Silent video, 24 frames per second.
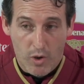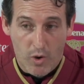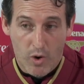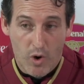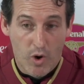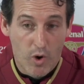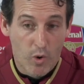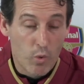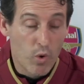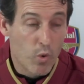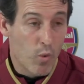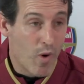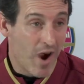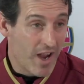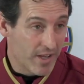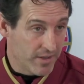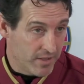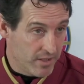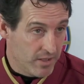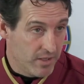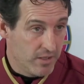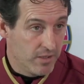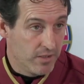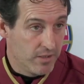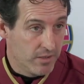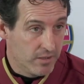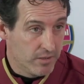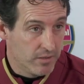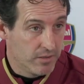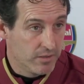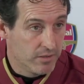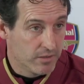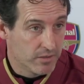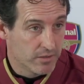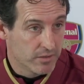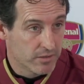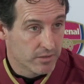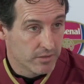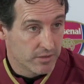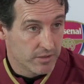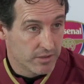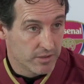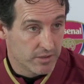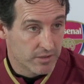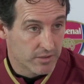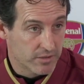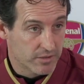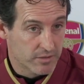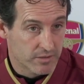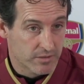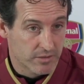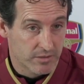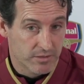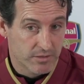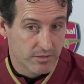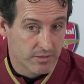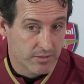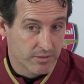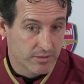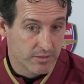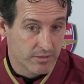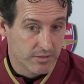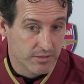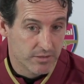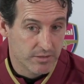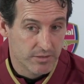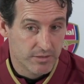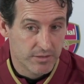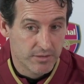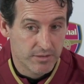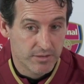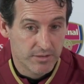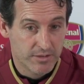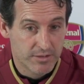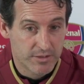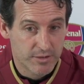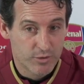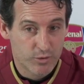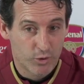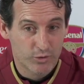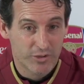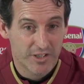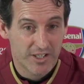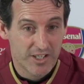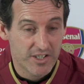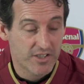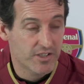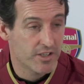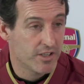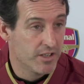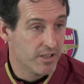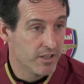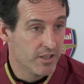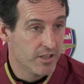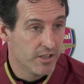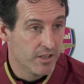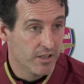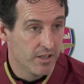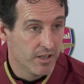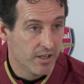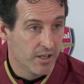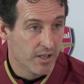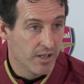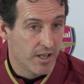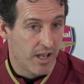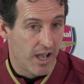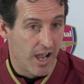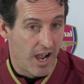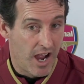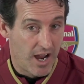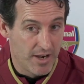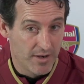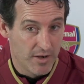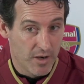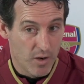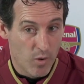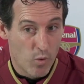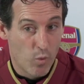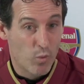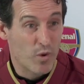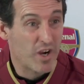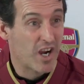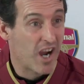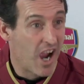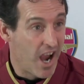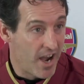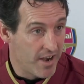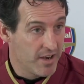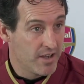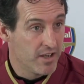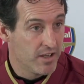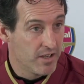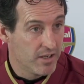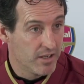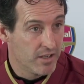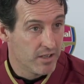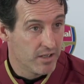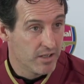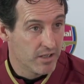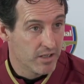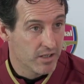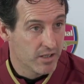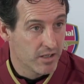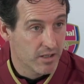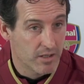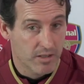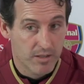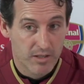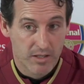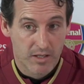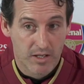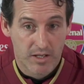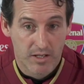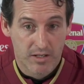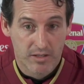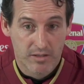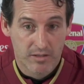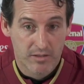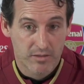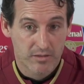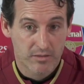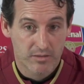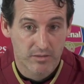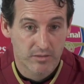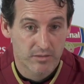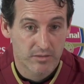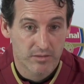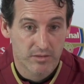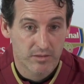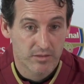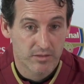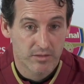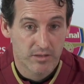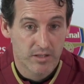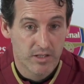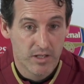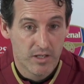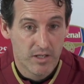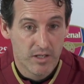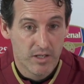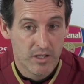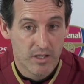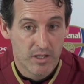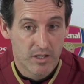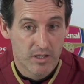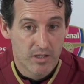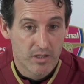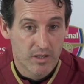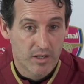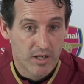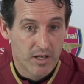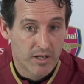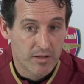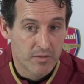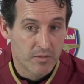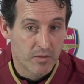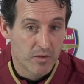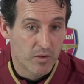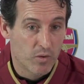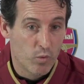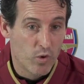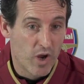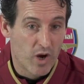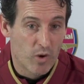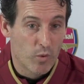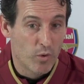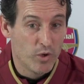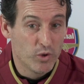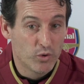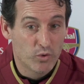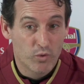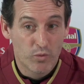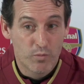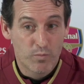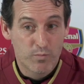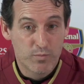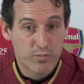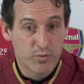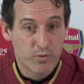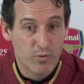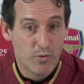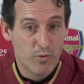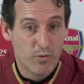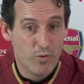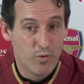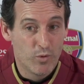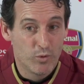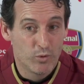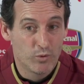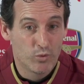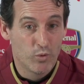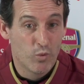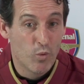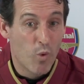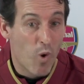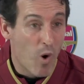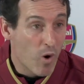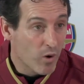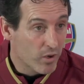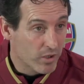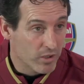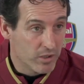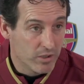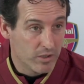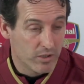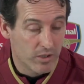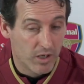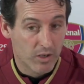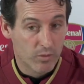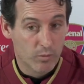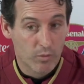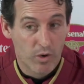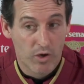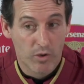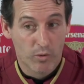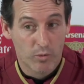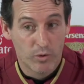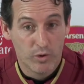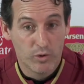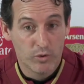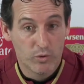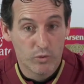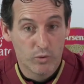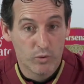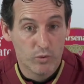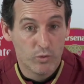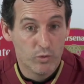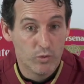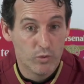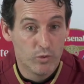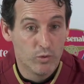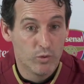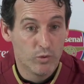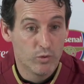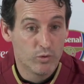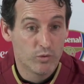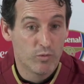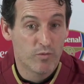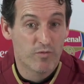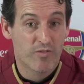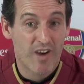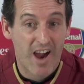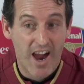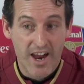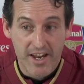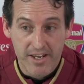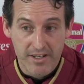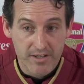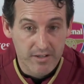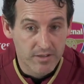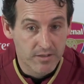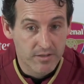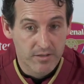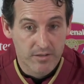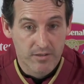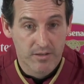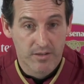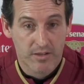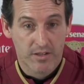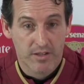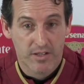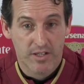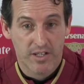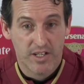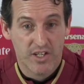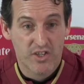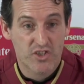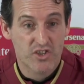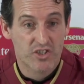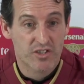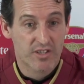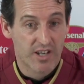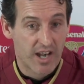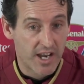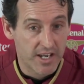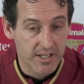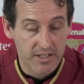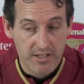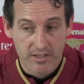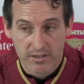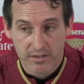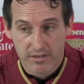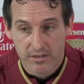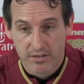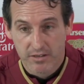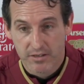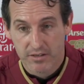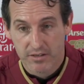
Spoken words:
We won. It's not easy, and we can. And and we are going to work, and we are going to find each training,